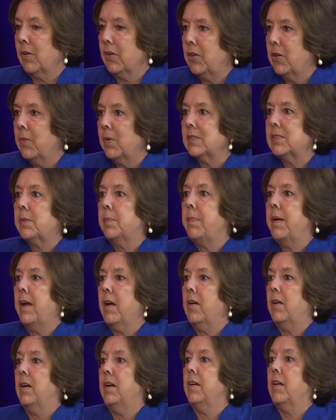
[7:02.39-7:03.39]
you as a
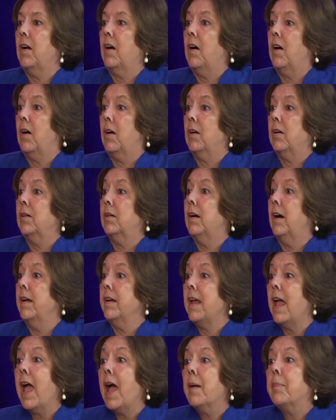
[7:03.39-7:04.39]
parent are
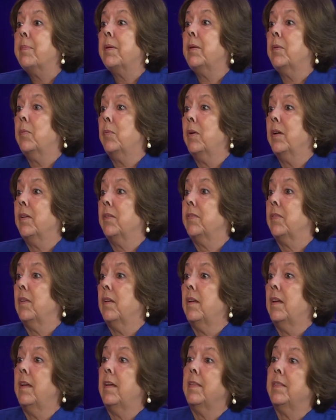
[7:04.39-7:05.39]
unhappy with
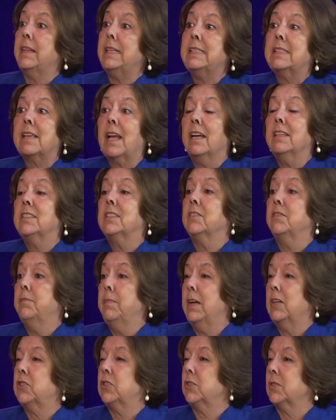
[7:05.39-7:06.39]
these kinds
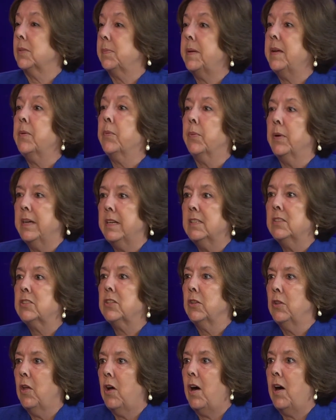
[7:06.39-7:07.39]
of measures being written
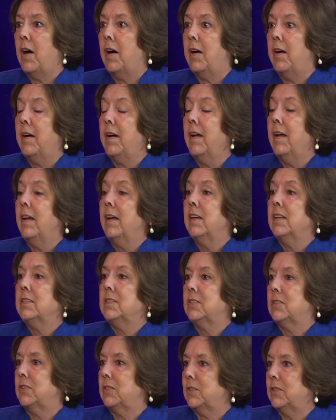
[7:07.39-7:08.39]
into law
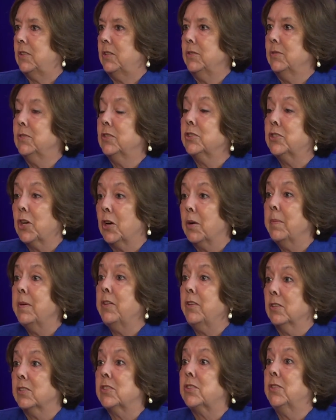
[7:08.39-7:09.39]
to
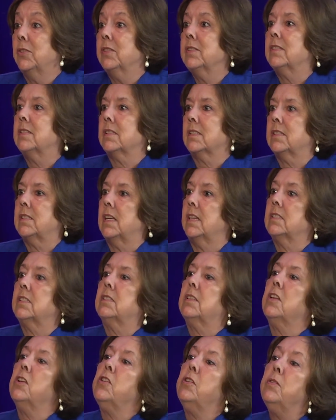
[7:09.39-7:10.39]
determine your student's
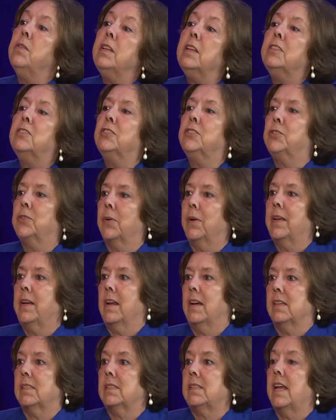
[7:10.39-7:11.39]
success, then you need to
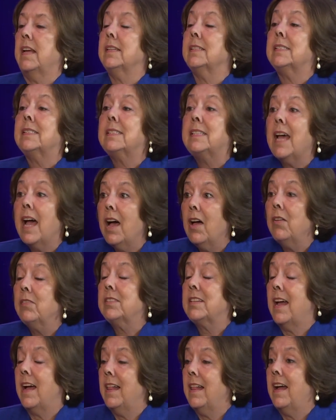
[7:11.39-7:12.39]
join us and
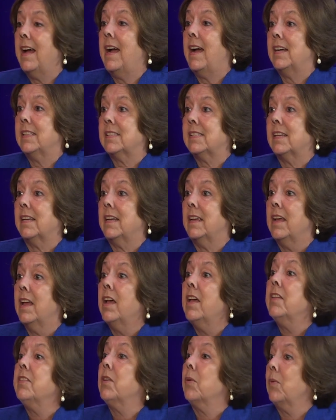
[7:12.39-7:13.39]
tell Tallahassee
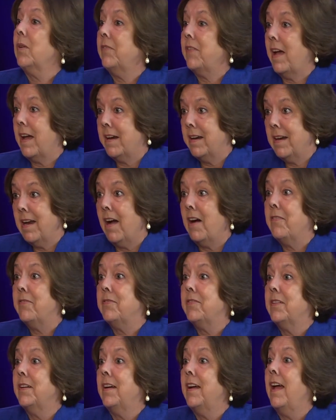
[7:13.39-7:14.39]
that we've had
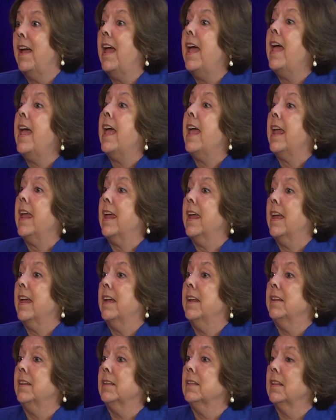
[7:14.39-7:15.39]
enough,
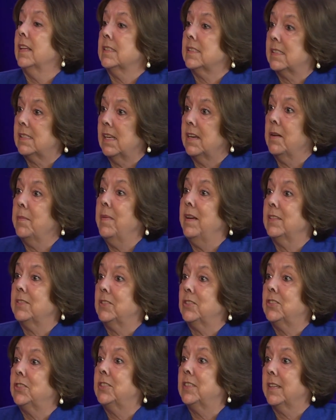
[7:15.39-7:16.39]
and let's send a
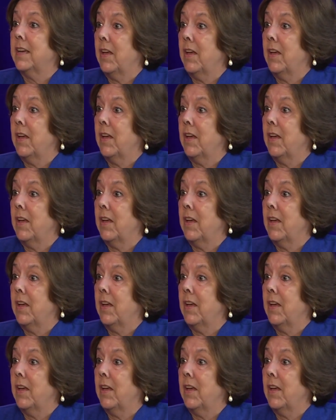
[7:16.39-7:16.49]
message